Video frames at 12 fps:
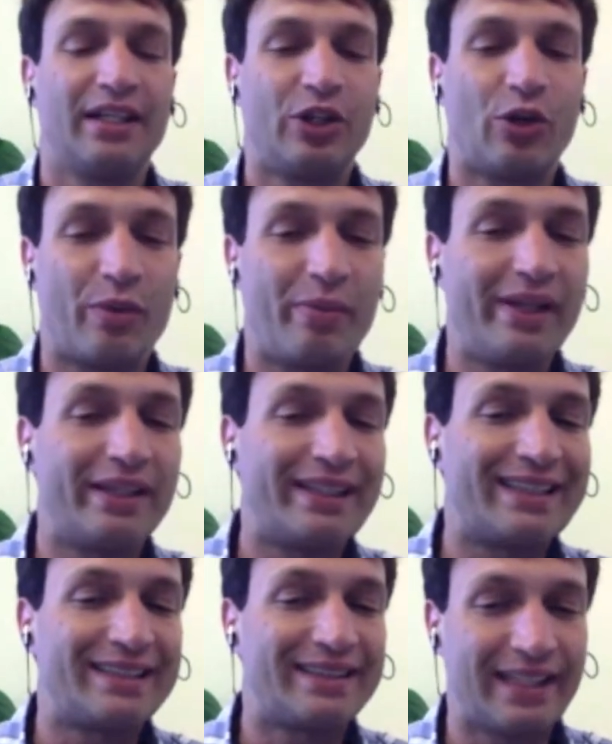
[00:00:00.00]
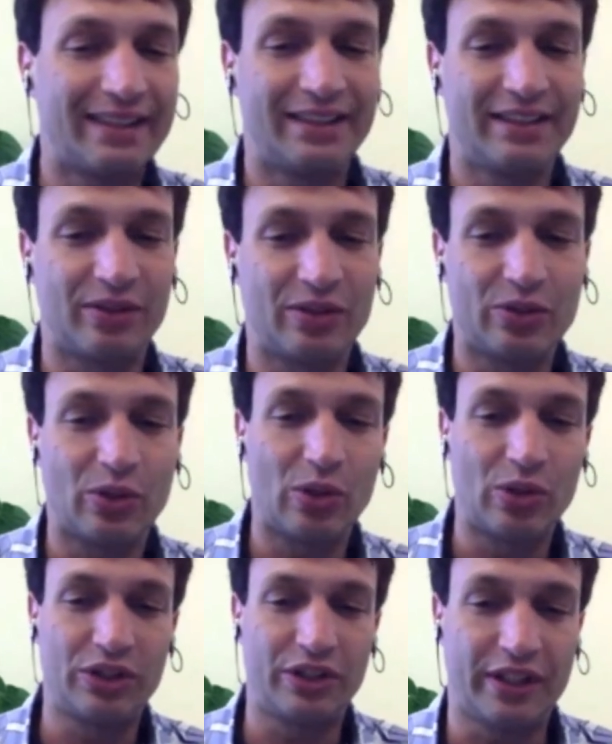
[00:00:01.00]
You know, we built an extensive
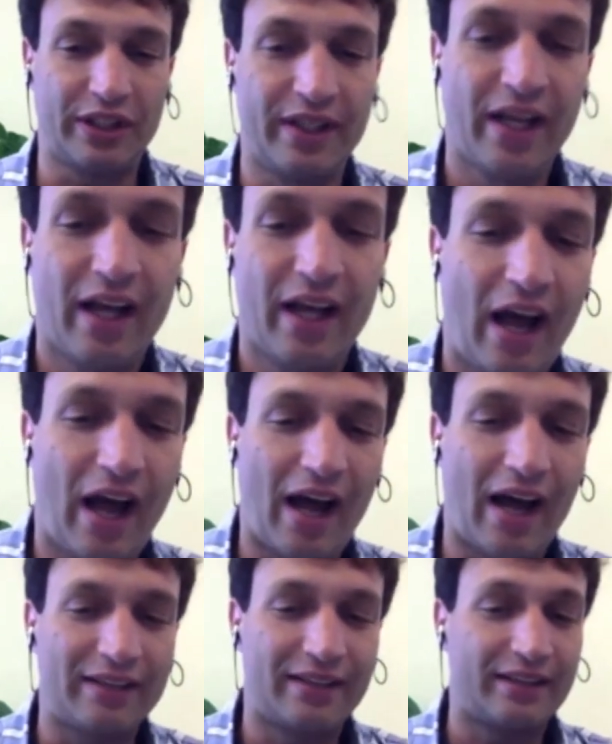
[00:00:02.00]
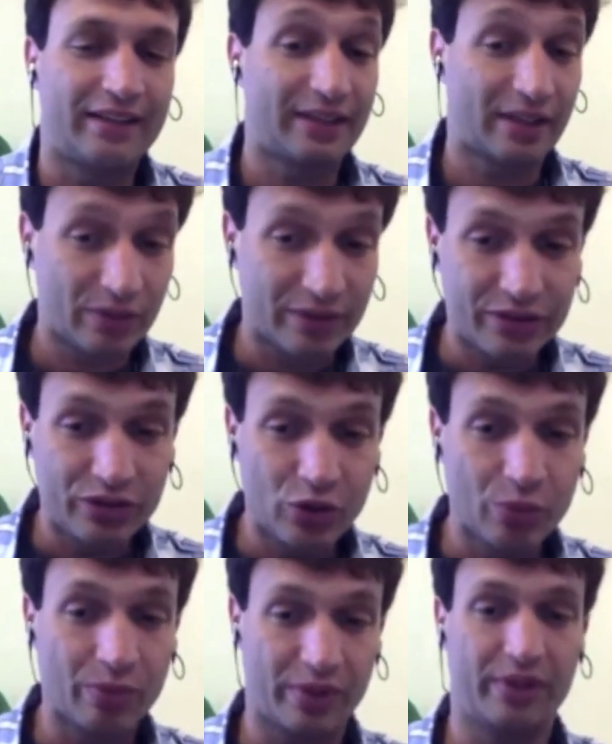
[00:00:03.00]
ontology uh, that is a
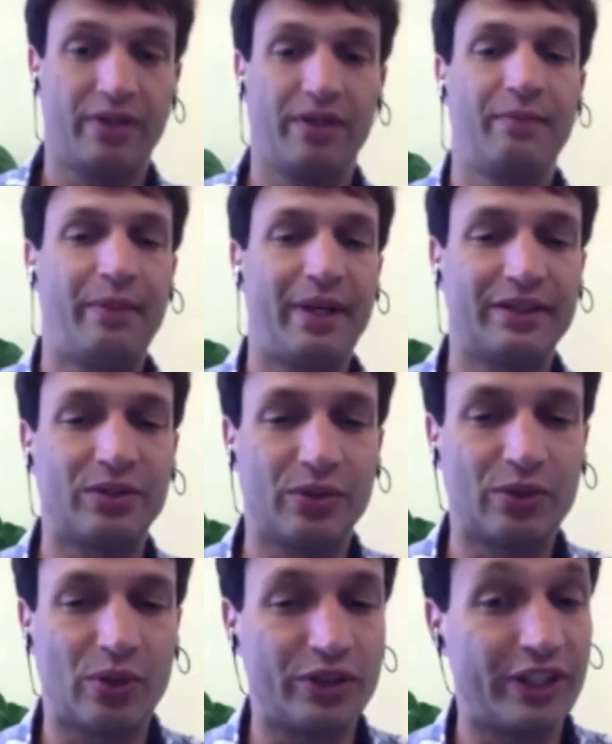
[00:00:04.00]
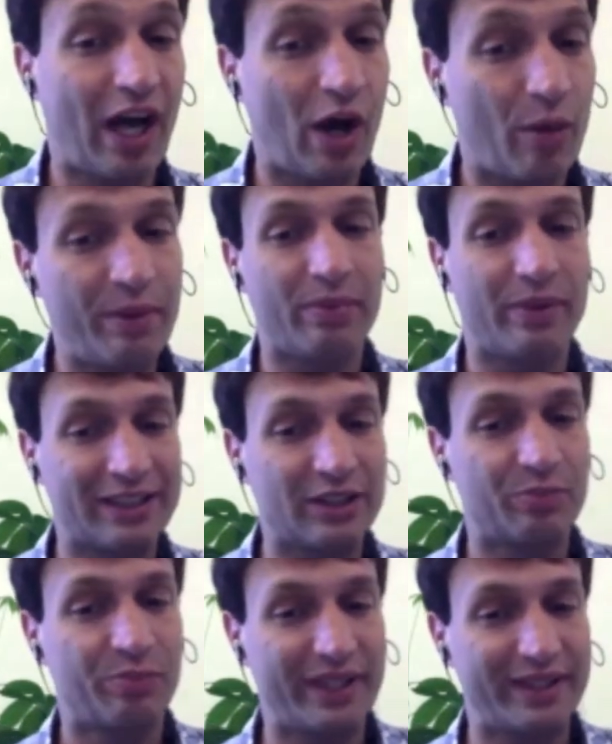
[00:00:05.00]
consumer-based ontology and how people
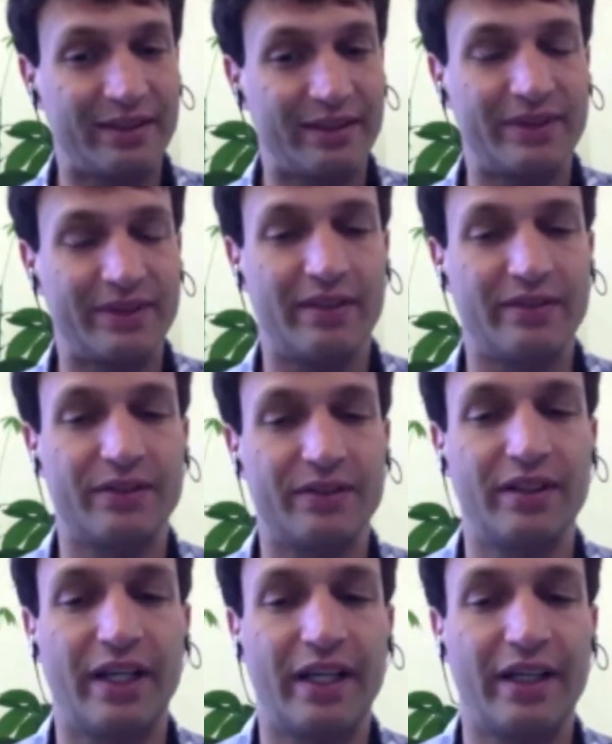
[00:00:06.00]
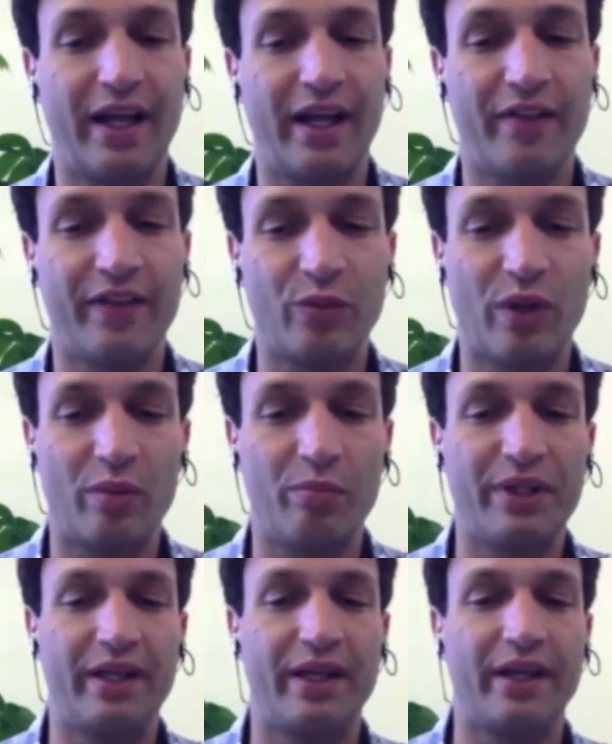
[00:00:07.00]
express themselves in, in health and
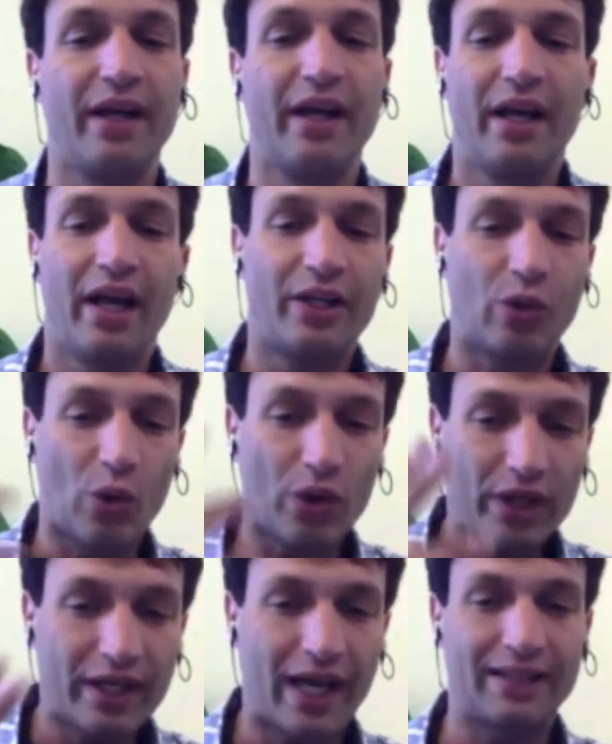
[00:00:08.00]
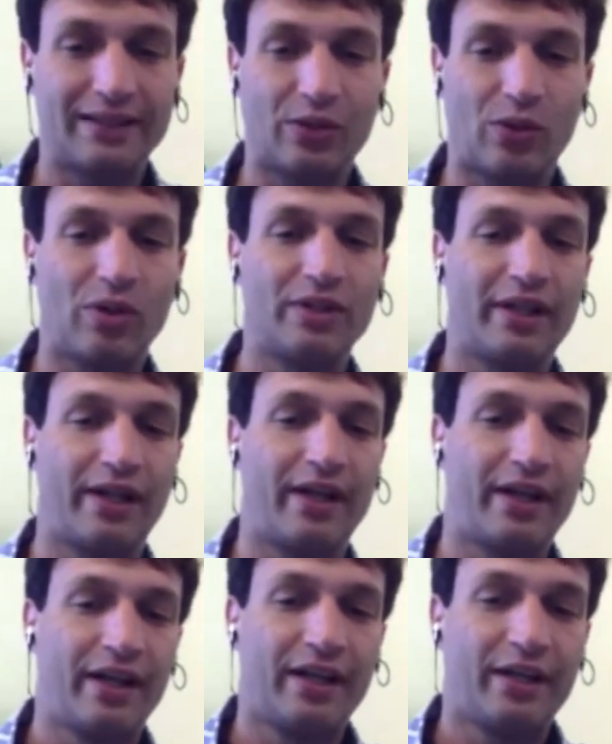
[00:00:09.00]
well-being and organize all the
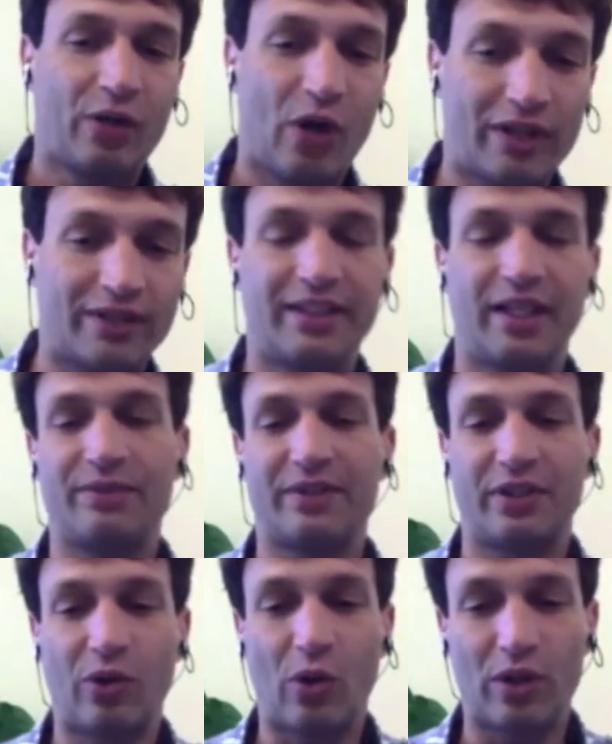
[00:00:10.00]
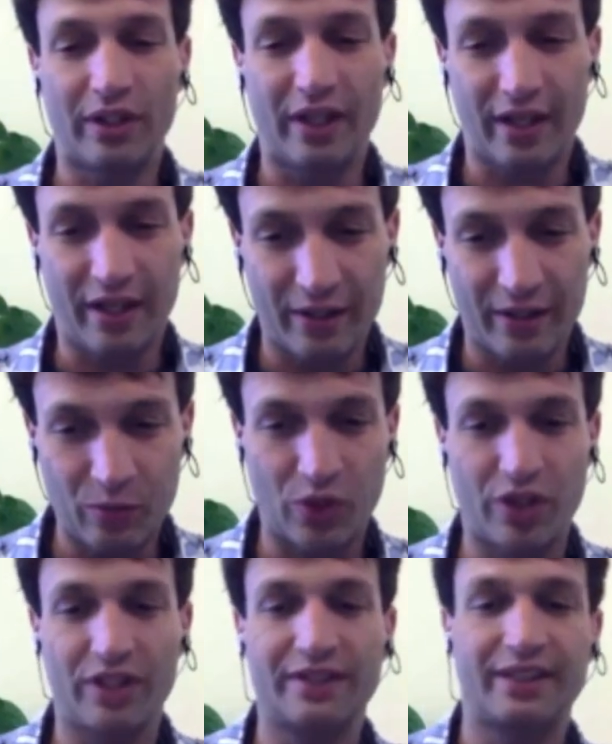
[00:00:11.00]
concepts and all the
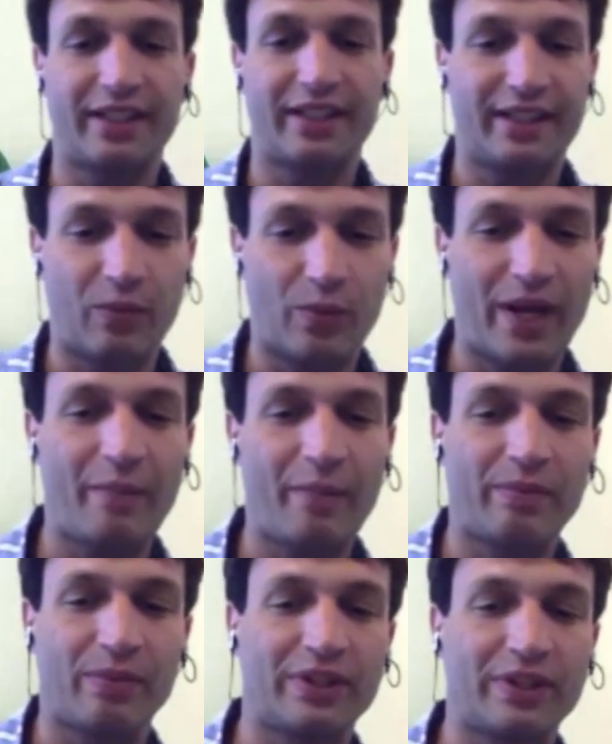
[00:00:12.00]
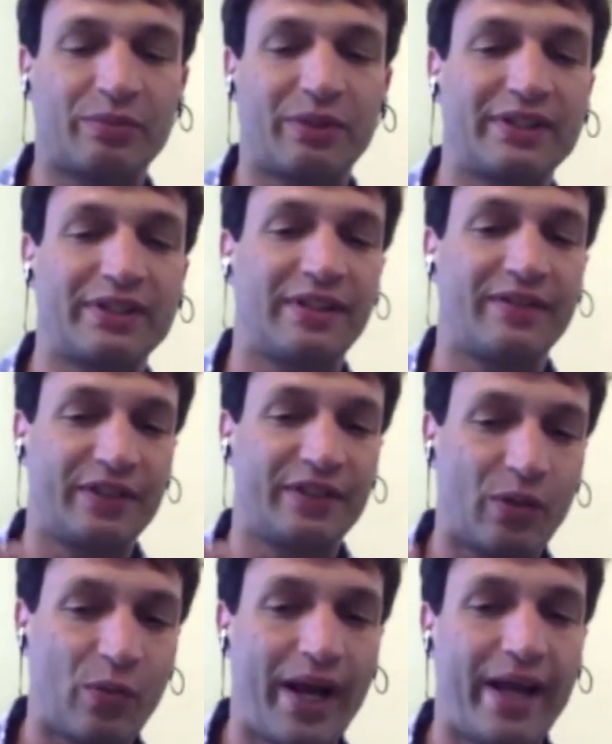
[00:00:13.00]
words and the way people express themselves in
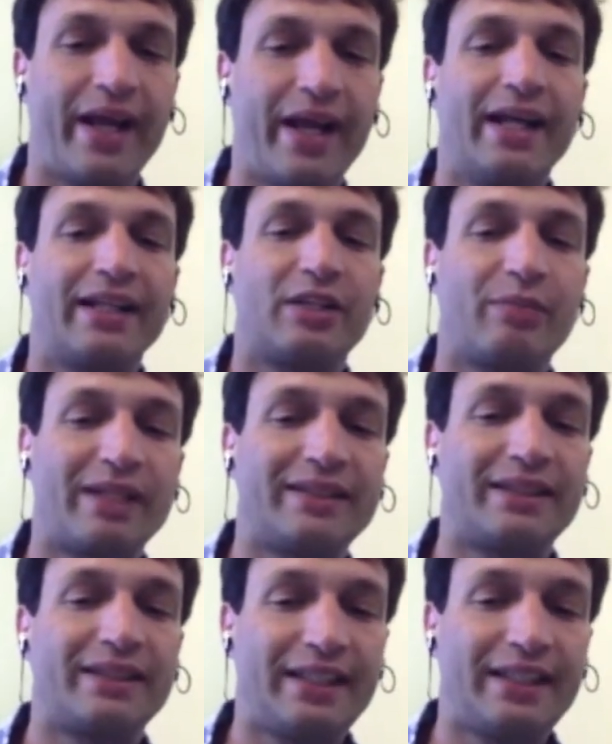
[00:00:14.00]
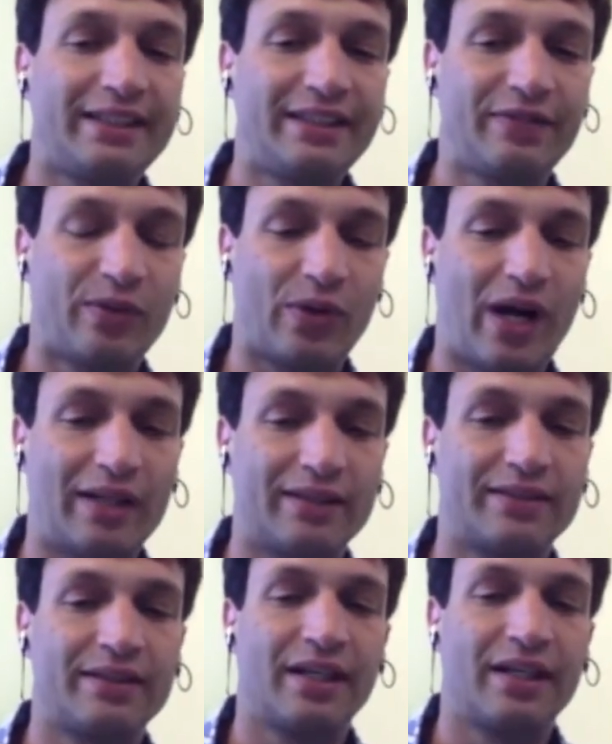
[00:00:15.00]
a way that makes it easy for us